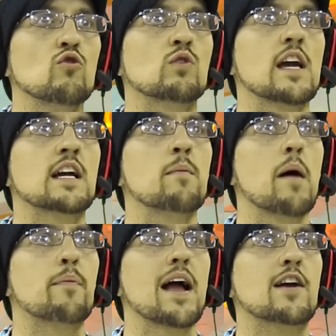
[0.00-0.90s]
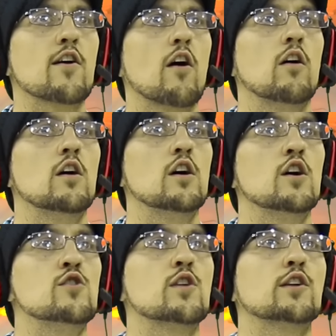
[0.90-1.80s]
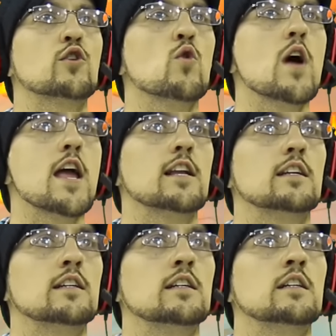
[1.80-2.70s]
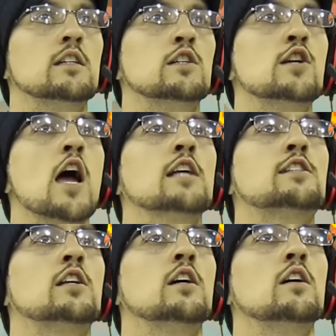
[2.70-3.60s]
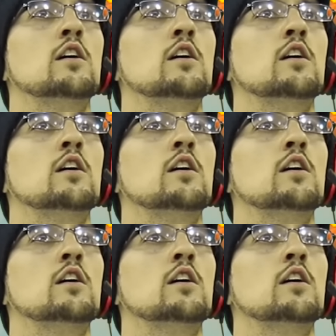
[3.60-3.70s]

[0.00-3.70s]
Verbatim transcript: Okay, come on, Batgirl. You can do it. Yes.